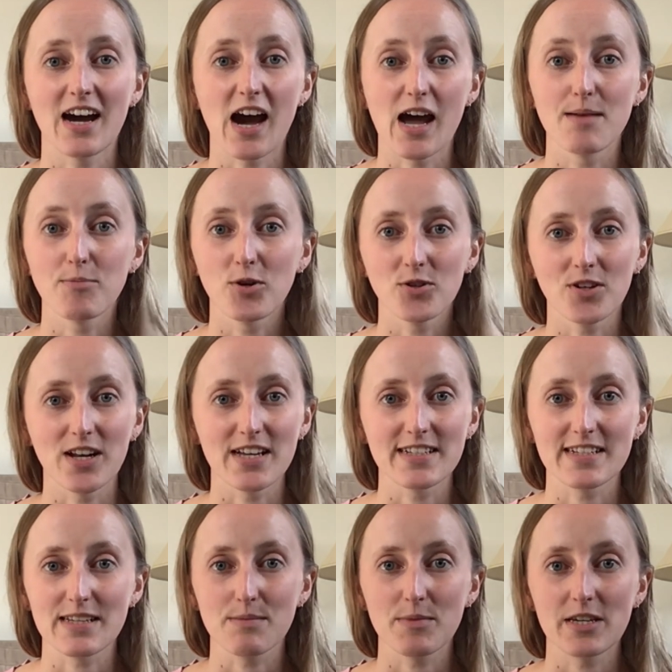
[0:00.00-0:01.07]

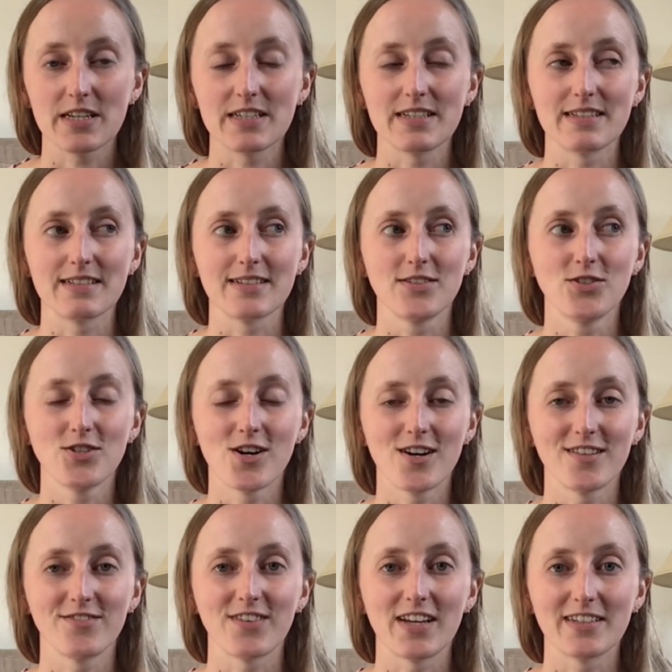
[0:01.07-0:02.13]
hypoglycemia, is not a
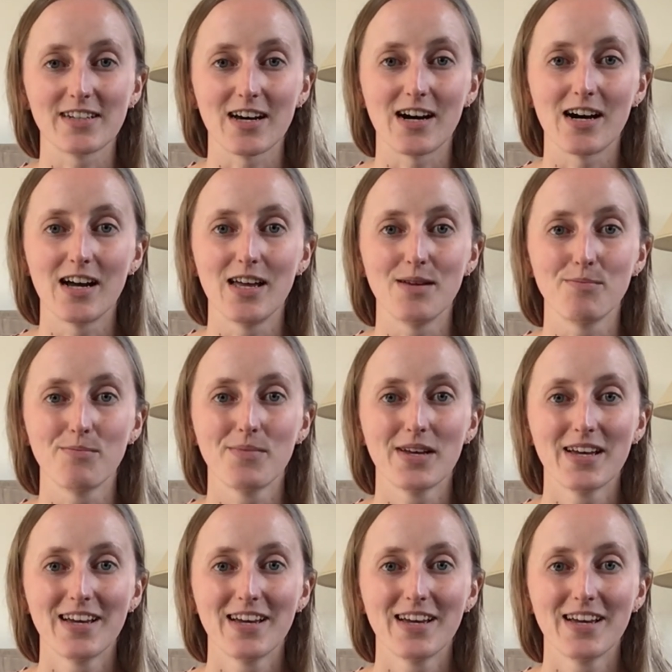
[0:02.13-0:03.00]
fun time,